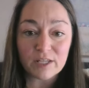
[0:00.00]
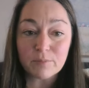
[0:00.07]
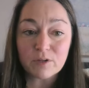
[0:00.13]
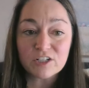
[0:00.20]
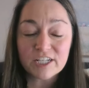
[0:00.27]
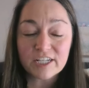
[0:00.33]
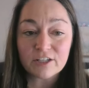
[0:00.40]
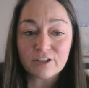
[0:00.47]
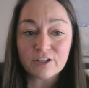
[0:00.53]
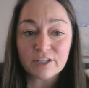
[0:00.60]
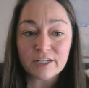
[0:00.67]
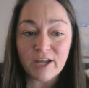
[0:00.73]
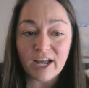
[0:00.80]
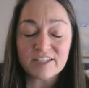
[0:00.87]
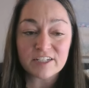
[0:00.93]

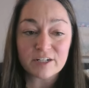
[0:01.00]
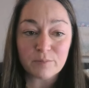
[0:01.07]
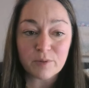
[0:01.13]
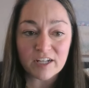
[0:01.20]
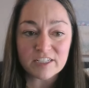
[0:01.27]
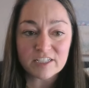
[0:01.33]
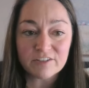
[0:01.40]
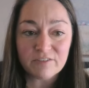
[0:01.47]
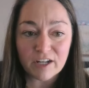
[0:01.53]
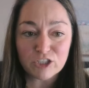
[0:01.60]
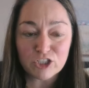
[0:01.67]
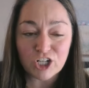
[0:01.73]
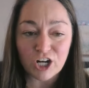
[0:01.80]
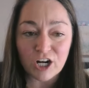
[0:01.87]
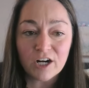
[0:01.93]
particularly as it applies to
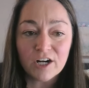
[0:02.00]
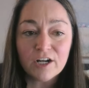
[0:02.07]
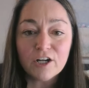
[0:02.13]
venture,